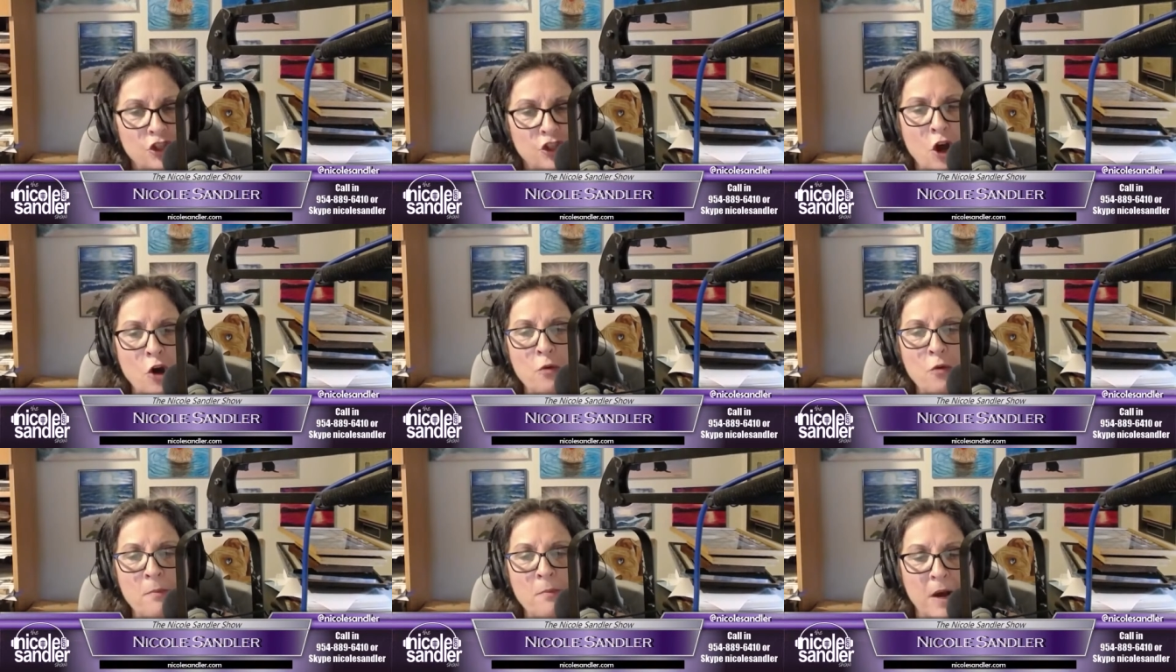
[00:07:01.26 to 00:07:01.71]

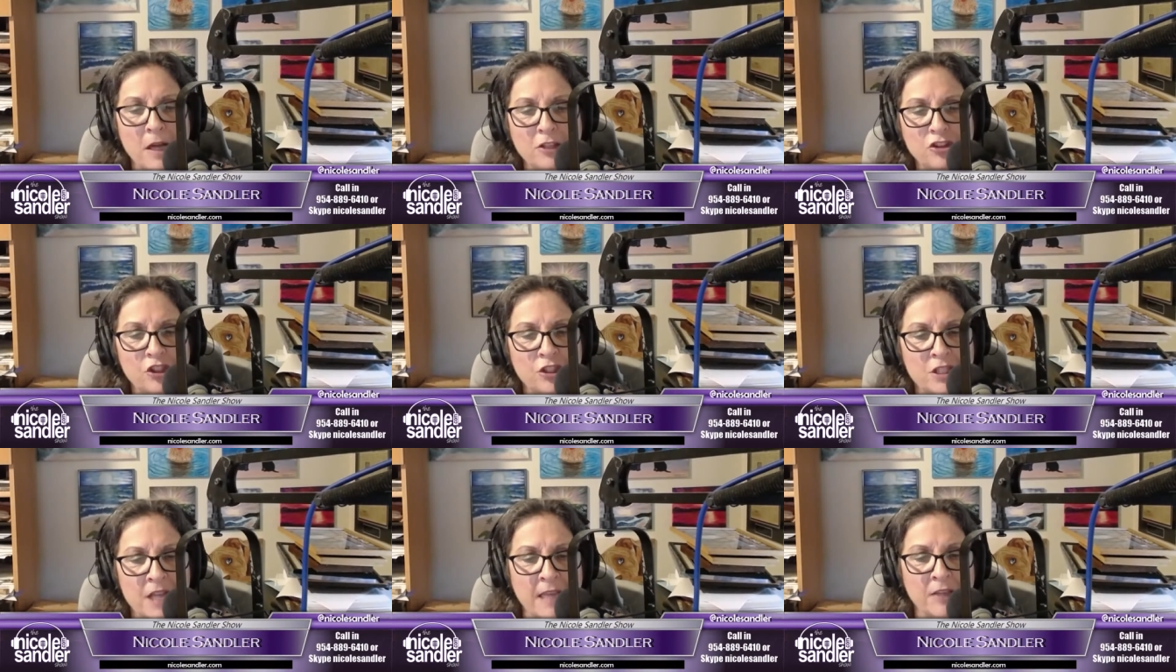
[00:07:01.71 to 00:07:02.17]
so
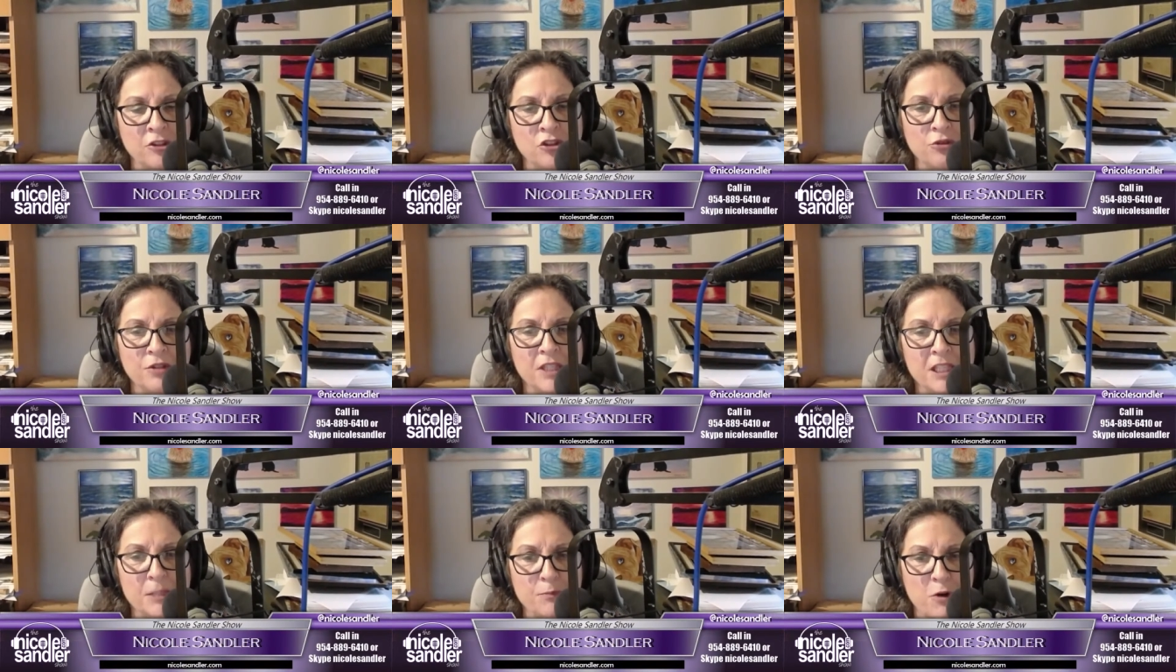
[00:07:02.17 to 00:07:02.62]
much
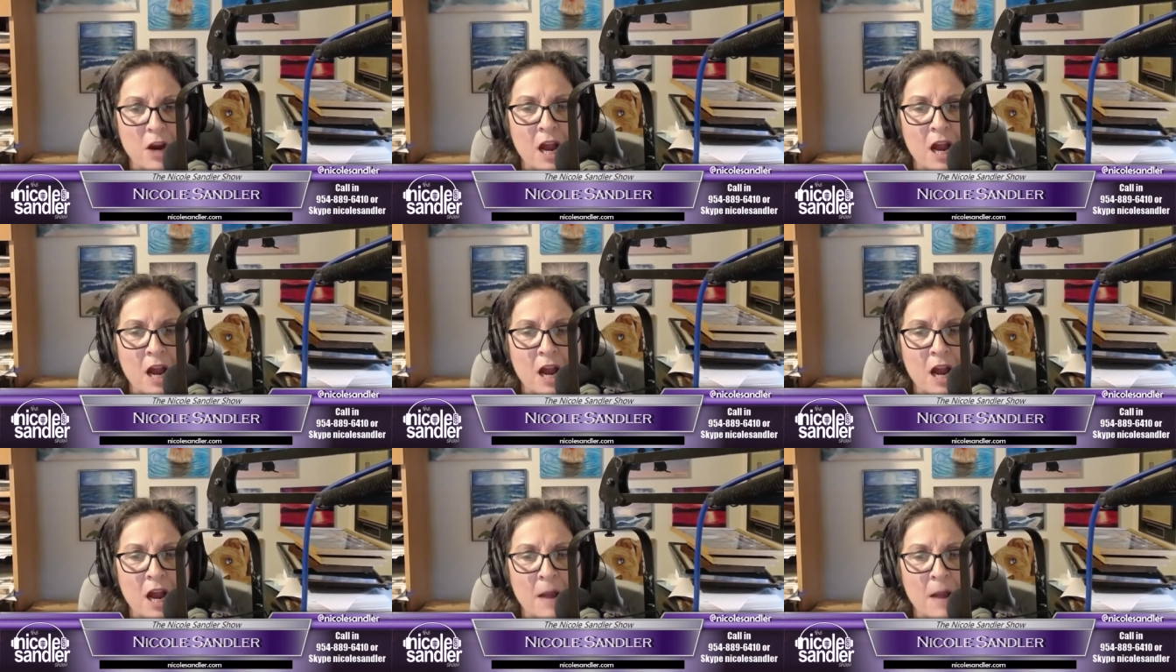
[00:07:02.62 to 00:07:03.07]
dangerous
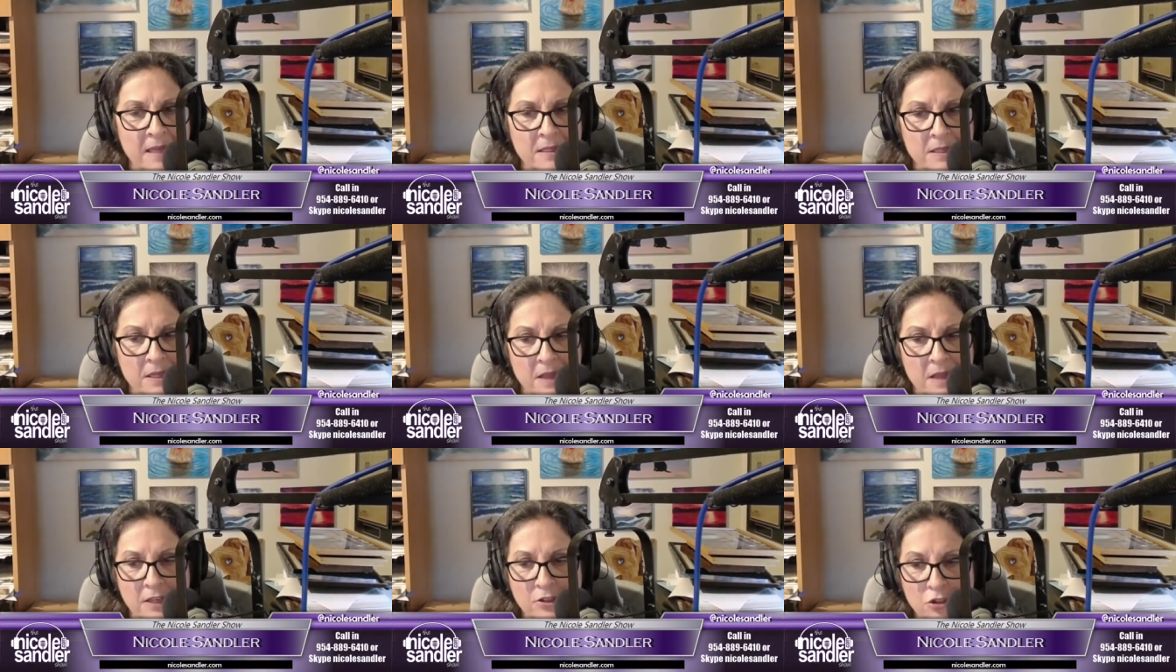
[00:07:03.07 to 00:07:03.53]

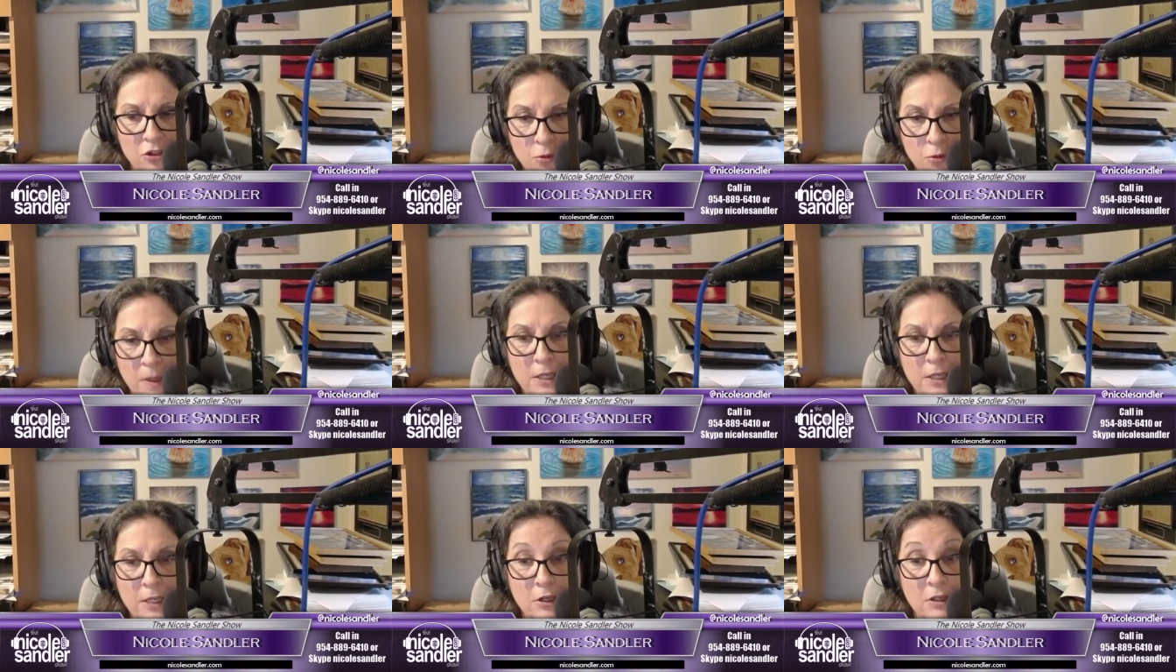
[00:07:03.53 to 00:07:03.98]
propaganda that
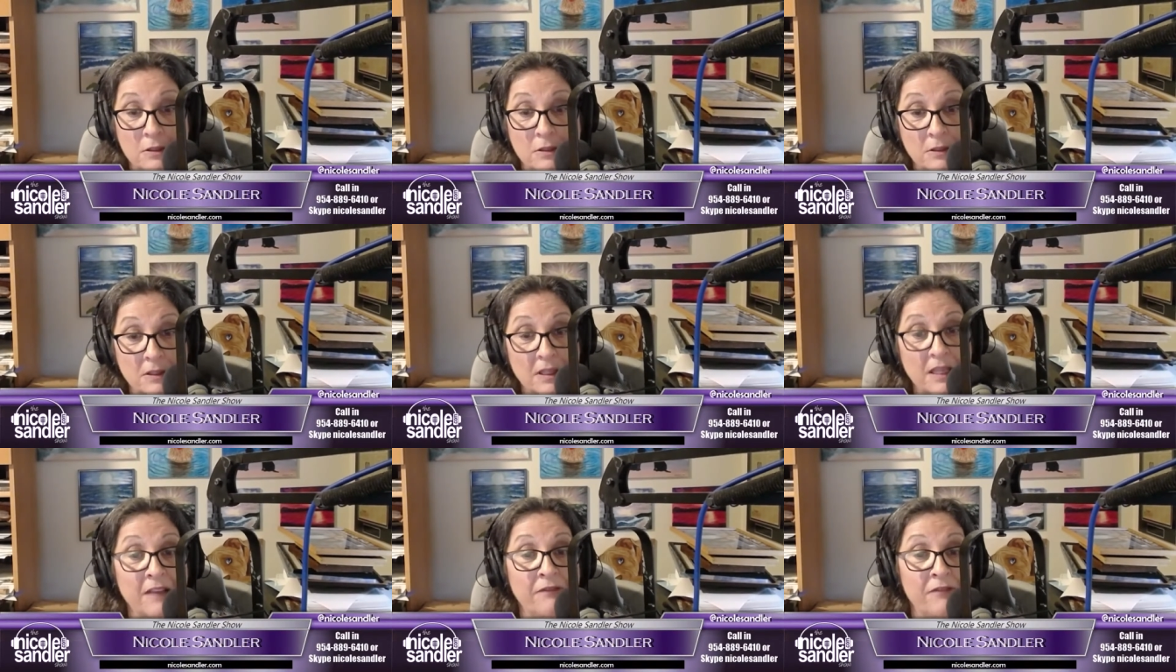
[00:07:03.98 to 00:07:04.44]

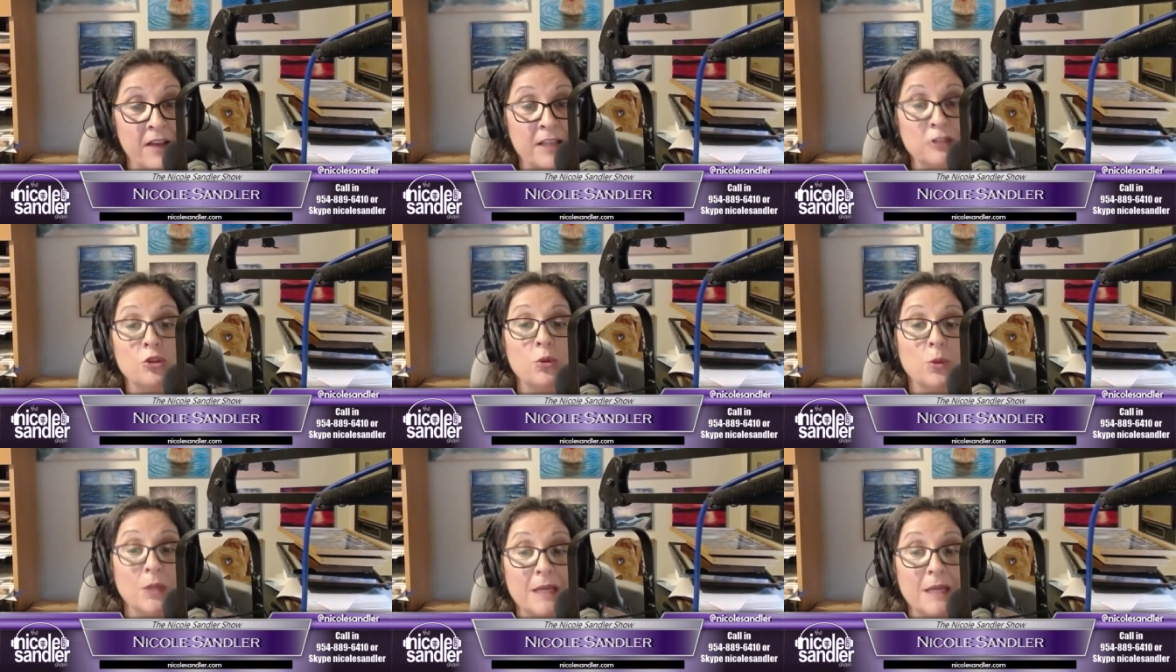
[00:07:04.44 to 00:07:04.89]
Twitter
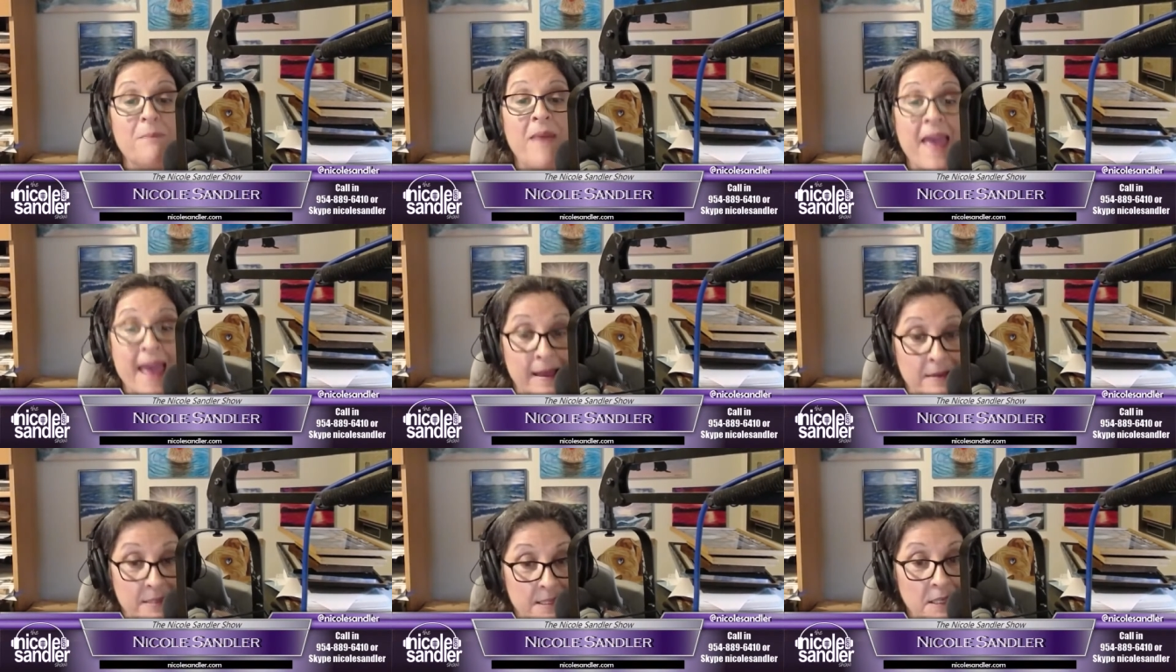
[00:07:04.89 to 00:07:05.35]
eventually
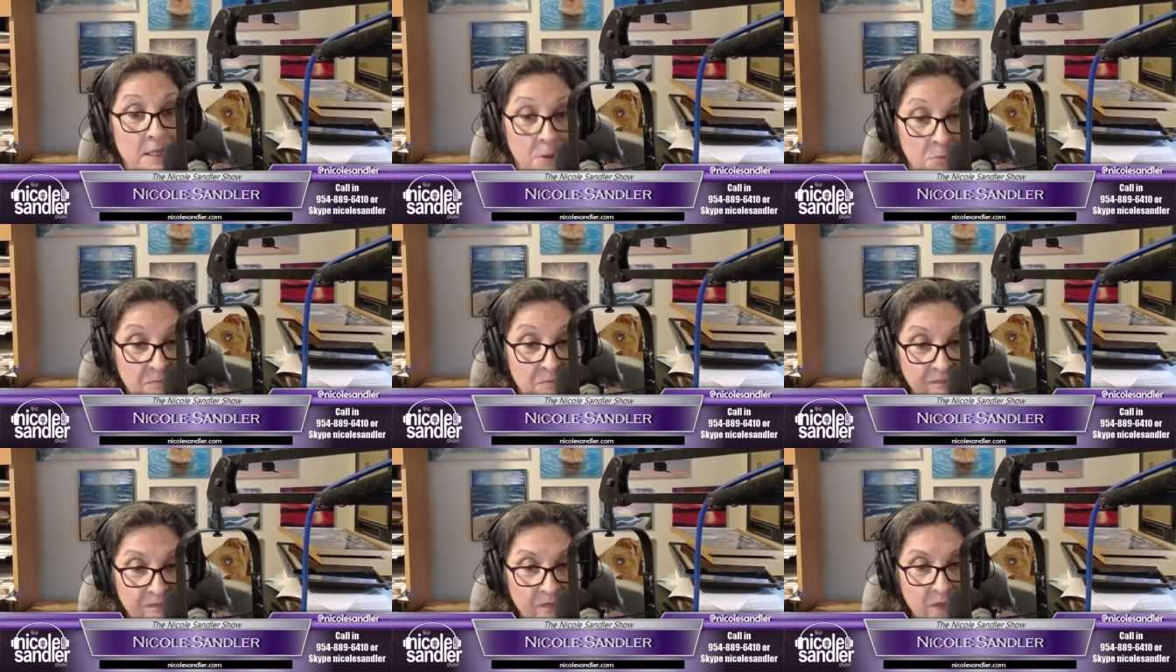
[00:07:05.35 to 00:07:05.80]
banned
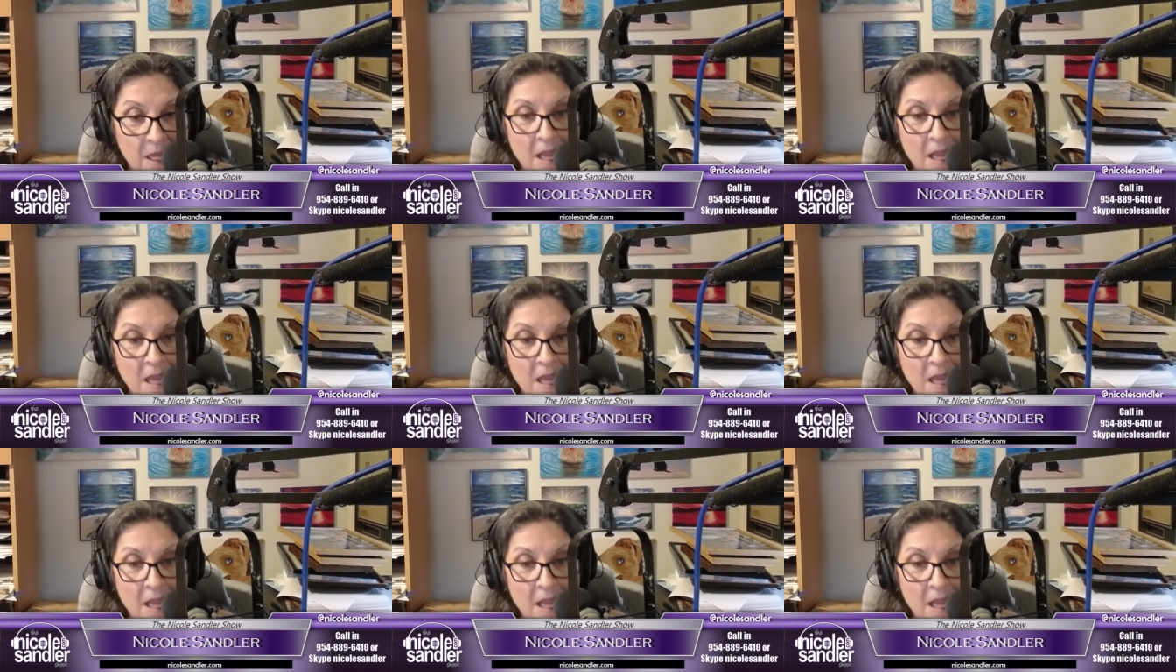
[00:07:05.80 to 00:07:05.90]
him.